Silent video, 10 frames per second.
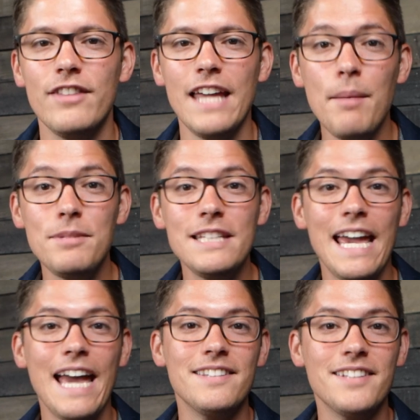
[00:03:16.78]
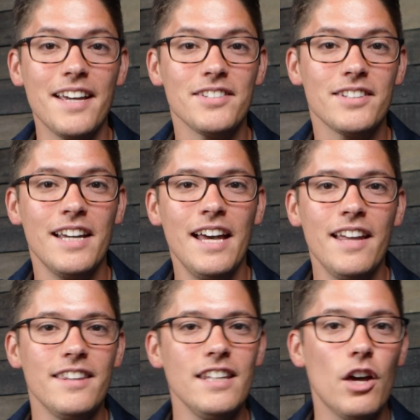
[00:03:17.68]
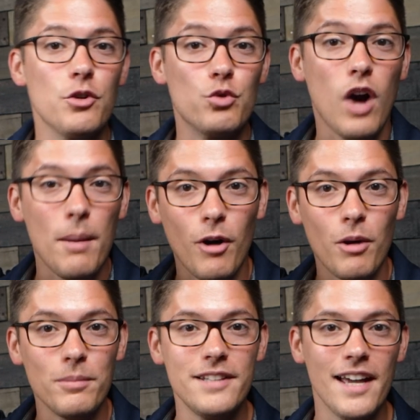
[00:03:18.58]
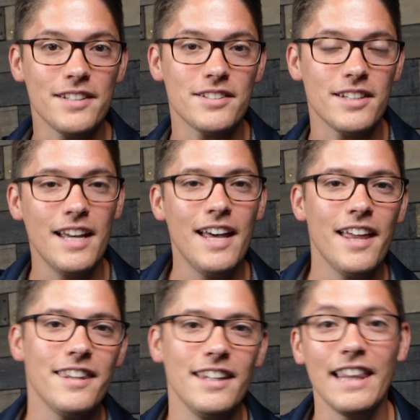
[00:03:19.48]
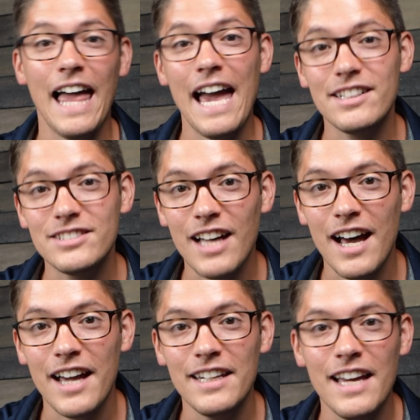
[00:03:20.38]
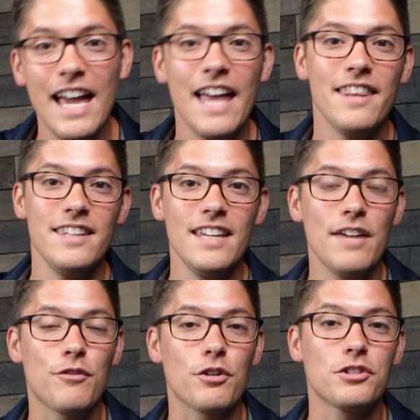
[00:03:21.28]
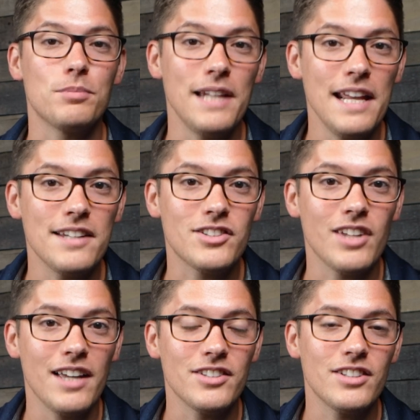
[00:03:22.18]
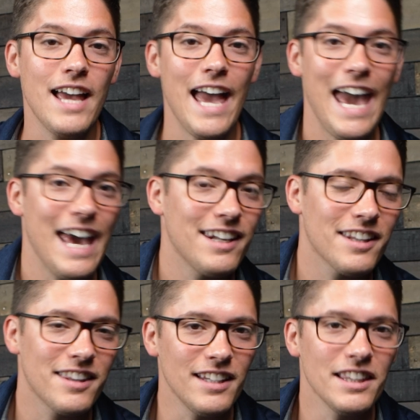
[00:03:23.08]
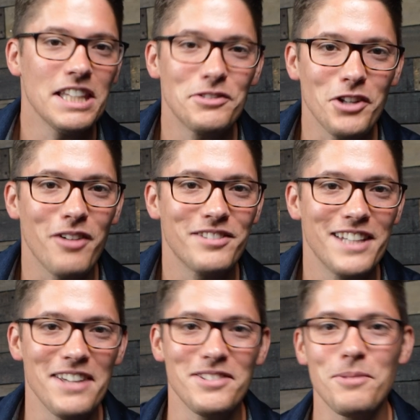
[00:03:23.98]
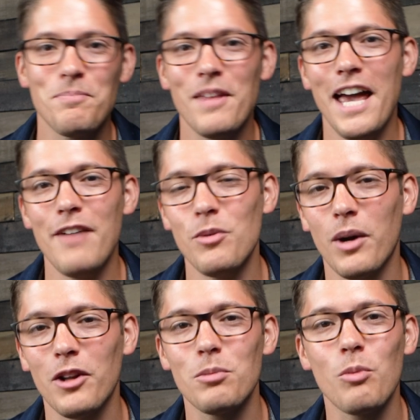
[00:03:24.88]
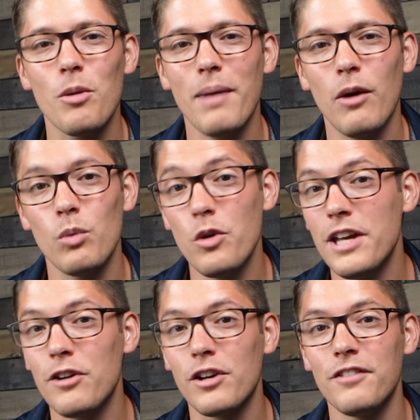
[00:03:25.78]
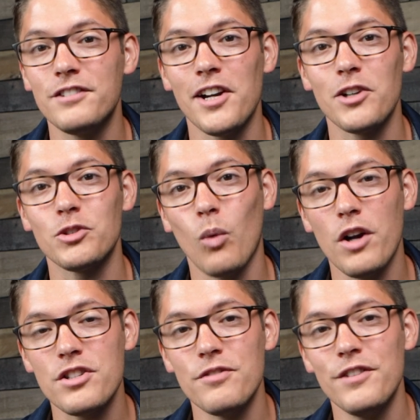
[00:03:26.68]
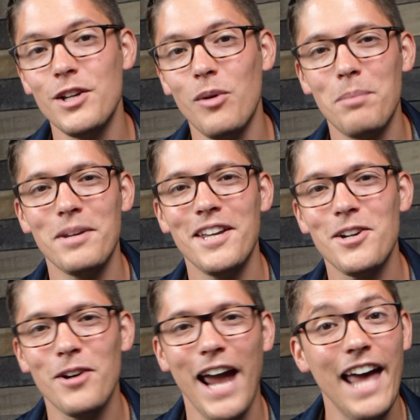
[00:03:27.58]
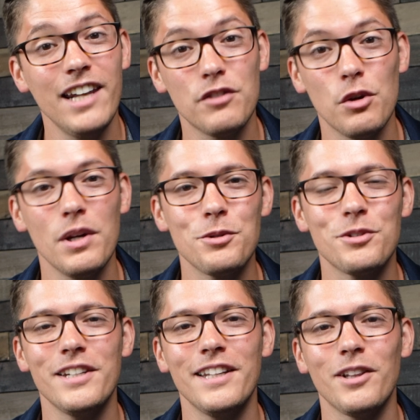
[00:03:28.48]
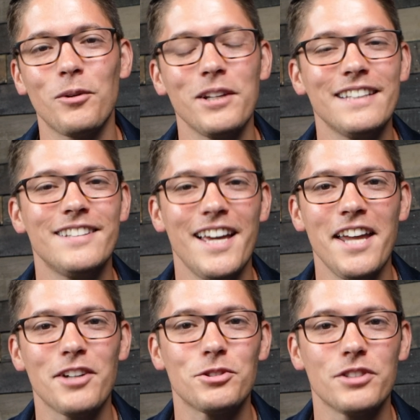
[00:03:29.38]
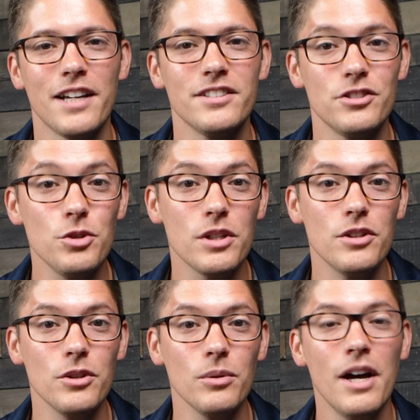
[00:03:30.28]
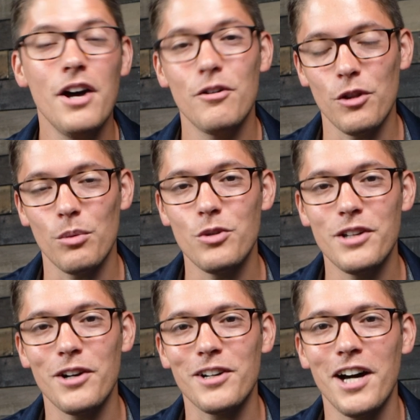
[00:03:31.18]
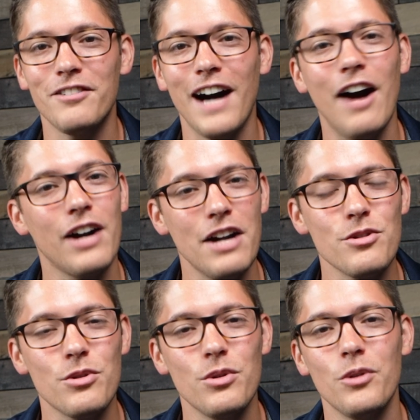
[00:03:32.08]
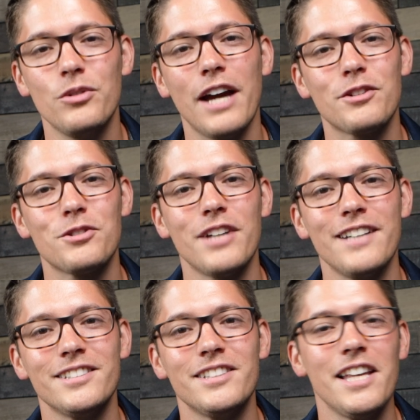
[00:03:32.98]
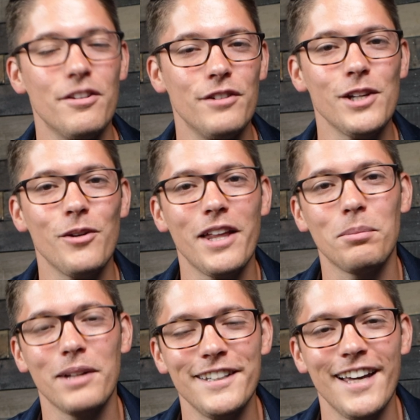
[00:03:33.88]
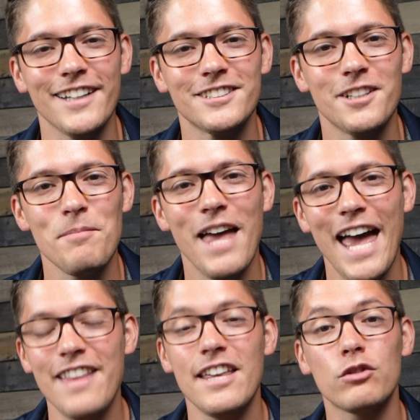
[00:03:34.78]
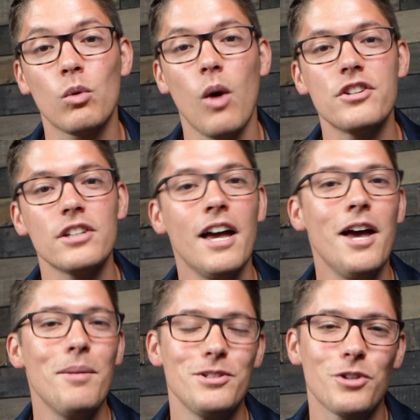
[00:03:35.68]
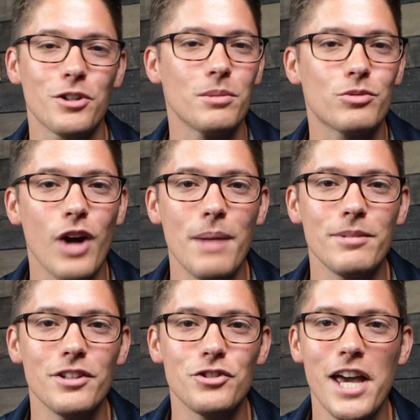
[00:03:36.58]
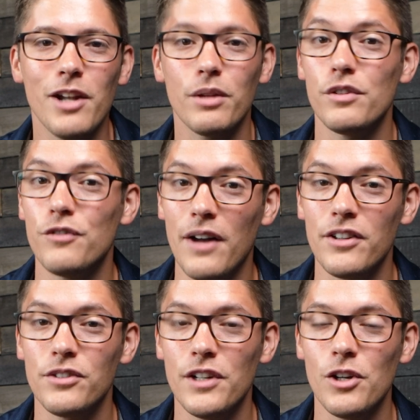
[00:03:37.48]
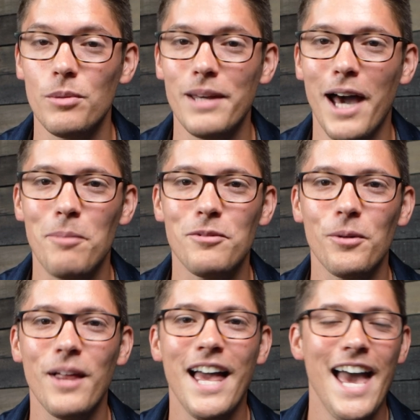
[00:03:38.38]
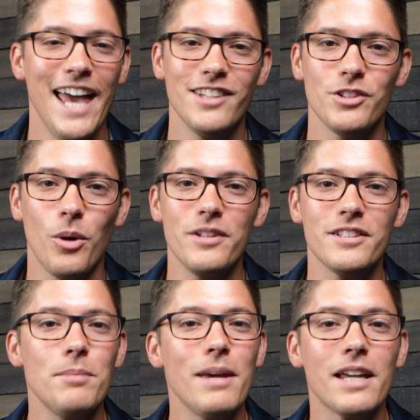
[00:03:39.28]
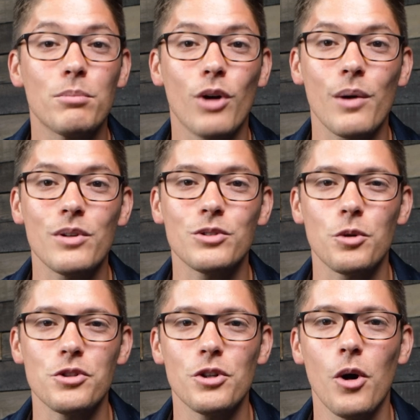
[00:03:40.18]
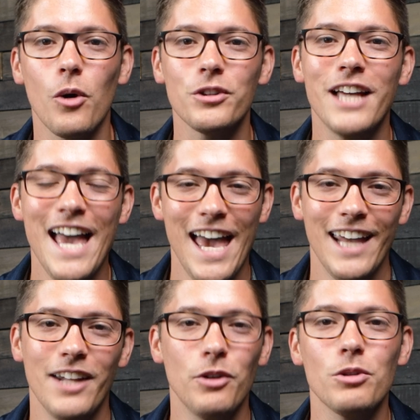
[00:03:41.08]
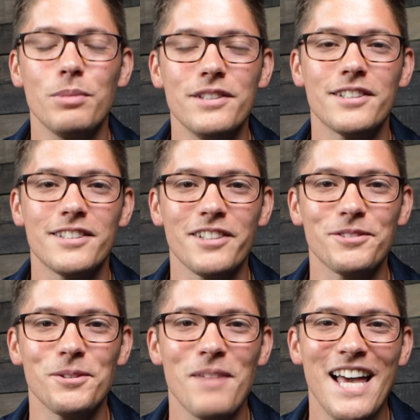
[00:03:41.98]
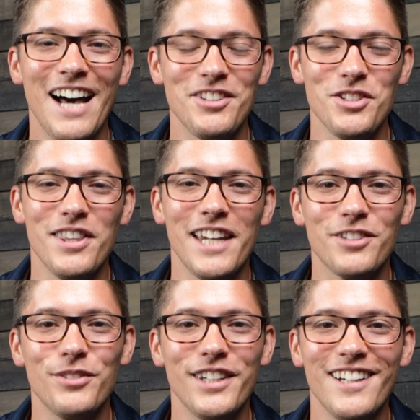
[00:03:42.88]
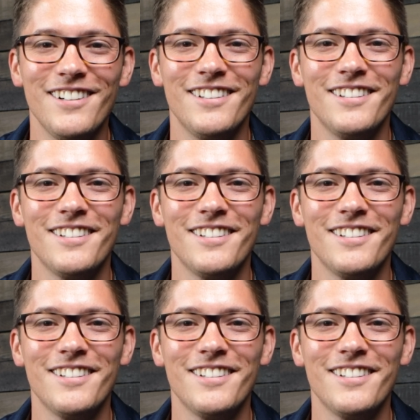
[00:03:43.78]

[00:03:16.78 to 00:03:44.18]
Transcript: we have the empty can test, the drop arm test, the lag sign, the infraspinatus test, and the liftoff test. If you want to learn more about rotator cuff tears, watch the video up here. And if you're interested in learning 10 exercises you can do for the rotator cuff, I'll guide you through those exercises in the video that'll play next. Hey, thanks for watching. Be sure to subscribe to the channel if you found this video to be helpful. And as always, keep making progress toward your goals, and I know you'll be successful. I'll see you in the next video.